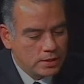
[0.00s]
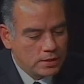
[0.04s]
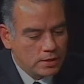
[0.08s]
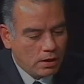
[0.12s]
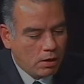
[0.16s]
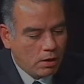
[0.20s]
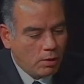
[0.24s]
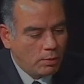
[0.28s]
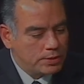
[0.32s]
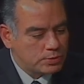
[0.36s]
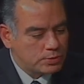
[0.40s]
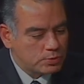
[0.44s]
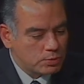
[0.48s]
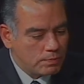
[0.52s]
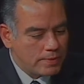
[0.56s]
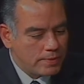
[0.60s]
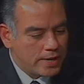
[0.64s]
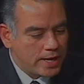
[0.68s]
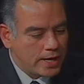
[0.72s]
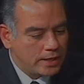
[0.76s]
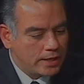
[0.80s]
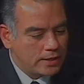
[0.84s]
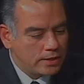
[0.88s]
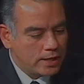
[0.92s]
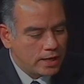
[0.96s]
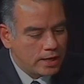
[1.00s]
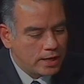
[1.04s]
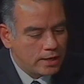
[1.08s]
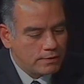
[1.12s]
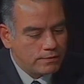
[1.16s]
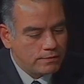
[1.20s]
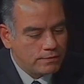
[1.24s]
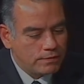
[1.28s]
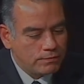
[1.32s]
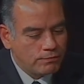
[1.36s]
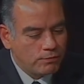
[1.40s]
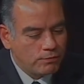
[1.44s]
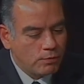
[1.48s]
always remain a
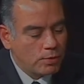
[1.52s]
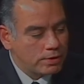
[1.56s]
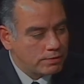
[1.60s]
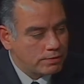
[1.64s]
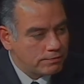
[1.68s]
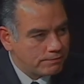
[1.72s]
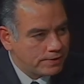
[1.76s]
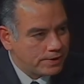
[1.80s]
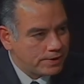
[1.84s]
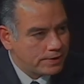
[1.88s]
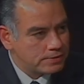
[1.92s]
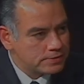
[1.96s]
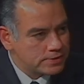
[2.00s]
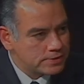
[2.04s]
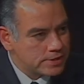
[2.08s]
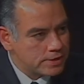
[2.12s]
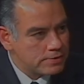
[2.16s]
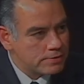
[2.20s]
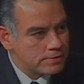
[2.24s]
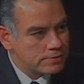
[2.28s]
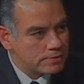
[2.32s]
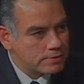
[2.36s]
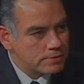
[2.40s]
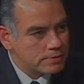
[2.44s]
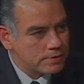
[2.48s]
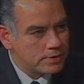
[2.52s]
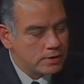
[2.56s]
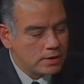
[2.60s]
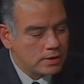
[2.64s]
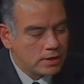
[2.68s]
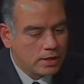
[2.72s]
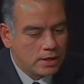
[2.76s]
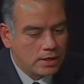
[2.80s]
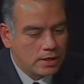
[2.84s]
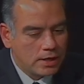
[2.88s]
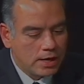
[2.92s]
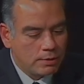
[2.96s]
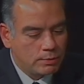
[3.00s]
foreign affairs editor uh,